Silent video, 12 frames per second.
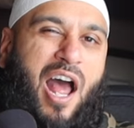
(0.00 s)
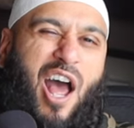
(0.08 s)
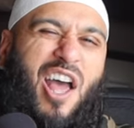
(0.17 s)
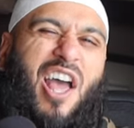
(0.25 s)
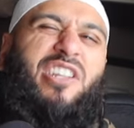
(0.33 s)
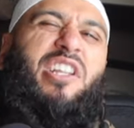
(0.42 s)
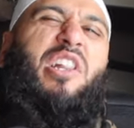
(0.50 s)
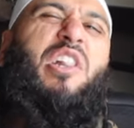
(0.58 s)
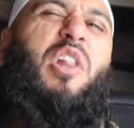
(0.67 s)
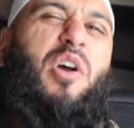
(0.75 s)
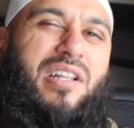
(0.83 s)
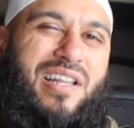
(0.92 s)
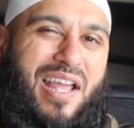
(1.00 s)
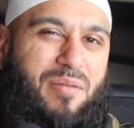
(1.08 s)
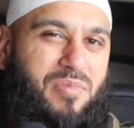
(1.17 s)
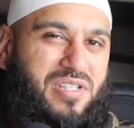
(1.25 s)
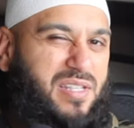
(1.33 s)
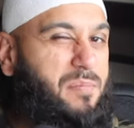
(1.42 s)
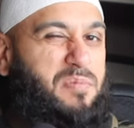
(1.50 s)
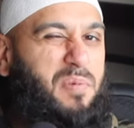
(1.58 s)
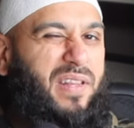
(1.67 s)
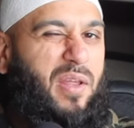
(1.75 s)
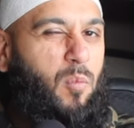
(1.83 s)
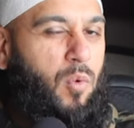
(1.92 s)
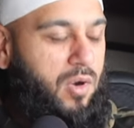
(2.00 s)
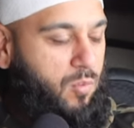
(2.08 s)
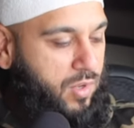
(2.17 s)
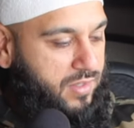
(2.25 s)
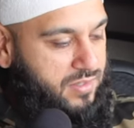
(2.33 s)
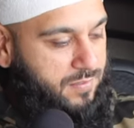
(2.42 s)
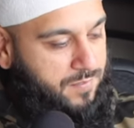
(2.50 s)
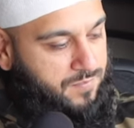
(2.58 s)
huh? They look like Muslims, but they weren't one.